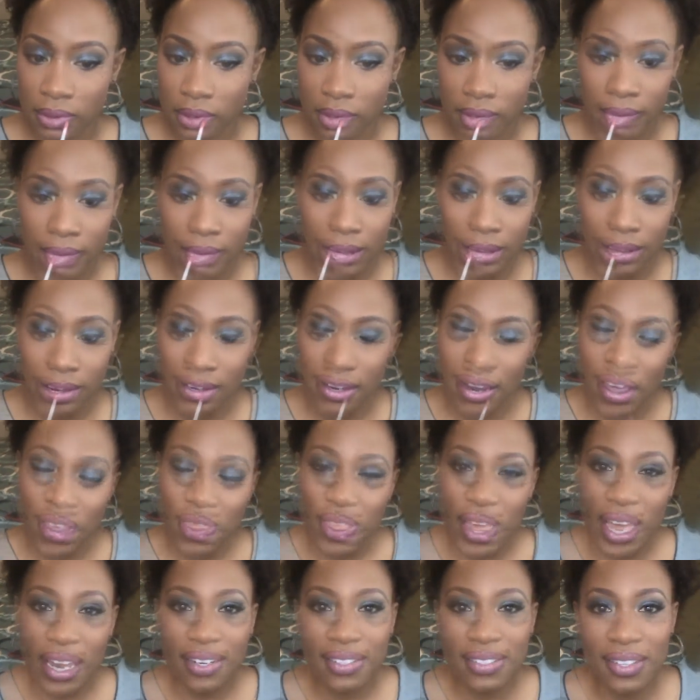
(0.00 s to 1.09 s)
And
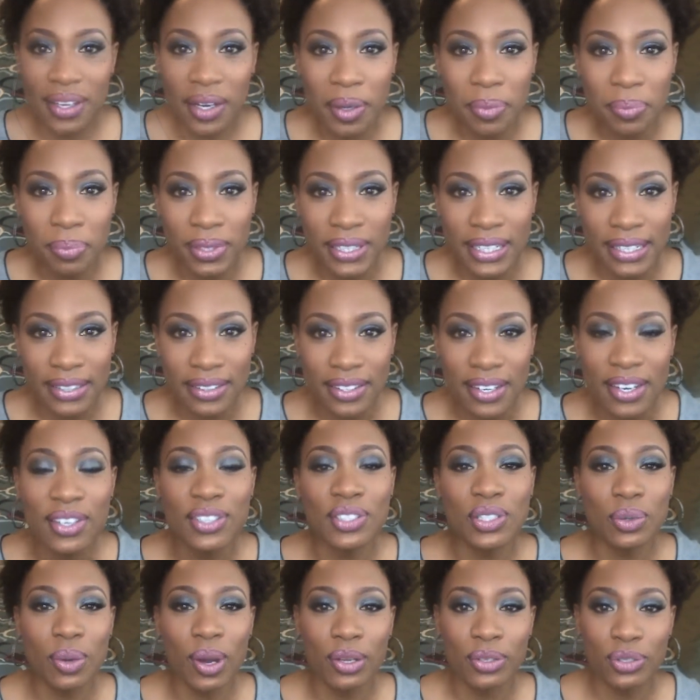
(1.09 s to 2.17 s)
that is the completed look.
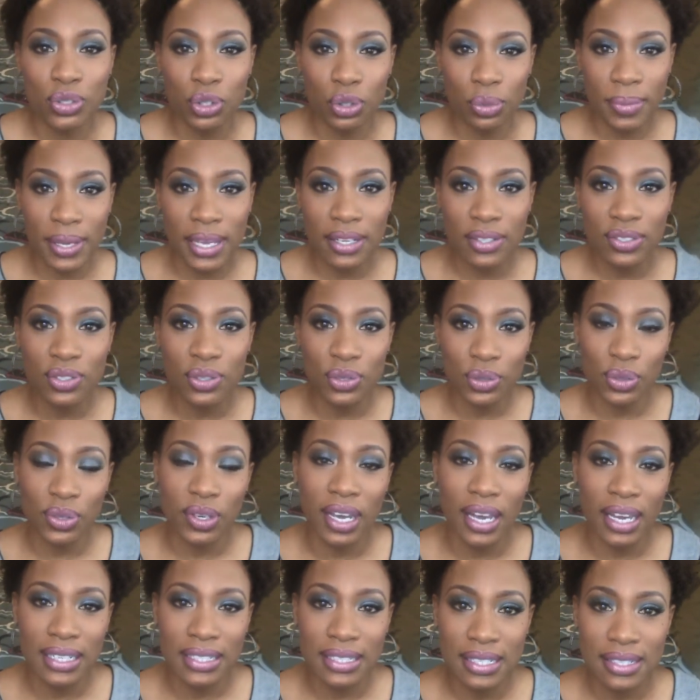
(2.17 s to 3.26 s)
So I'll zoom in so you
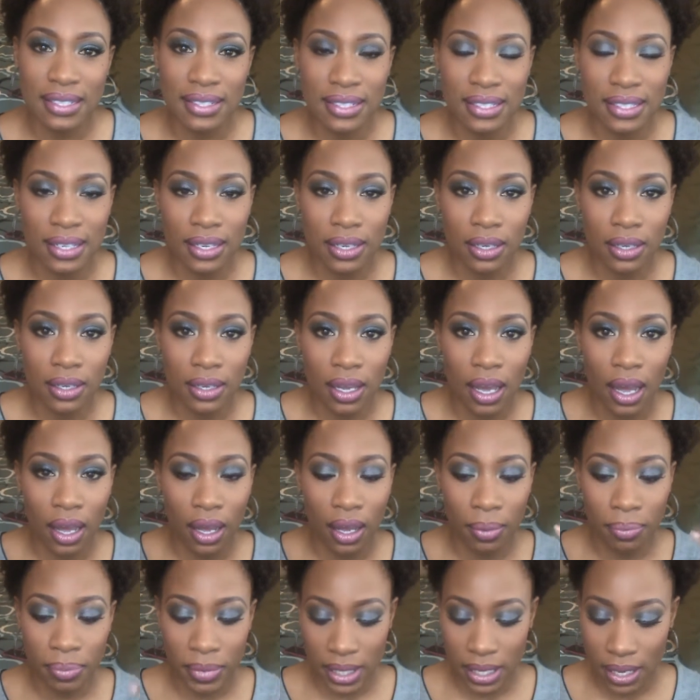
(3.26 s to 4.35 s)
guys can see
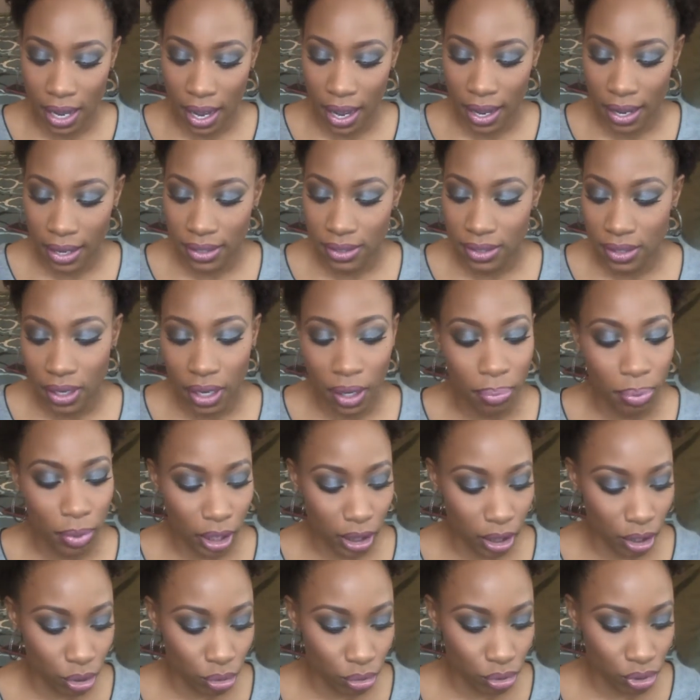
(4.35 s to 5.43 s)
the eyes up
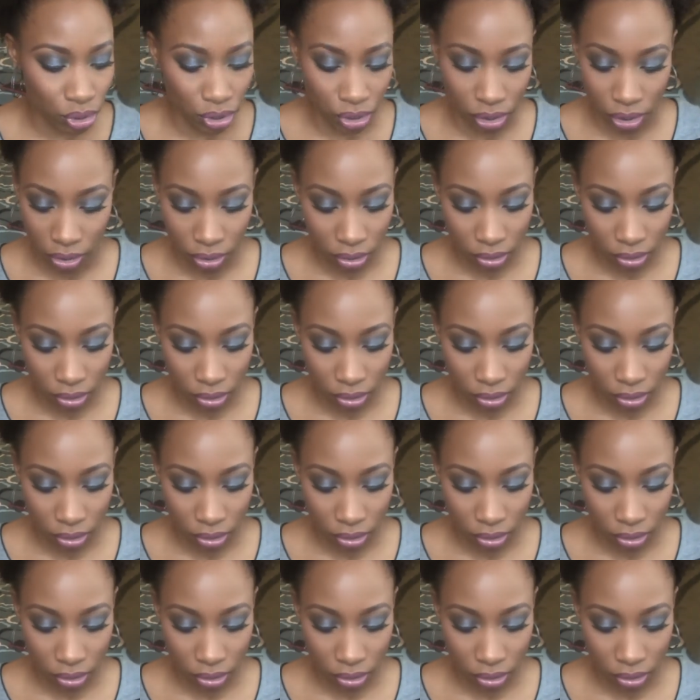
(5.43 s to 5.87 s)
close.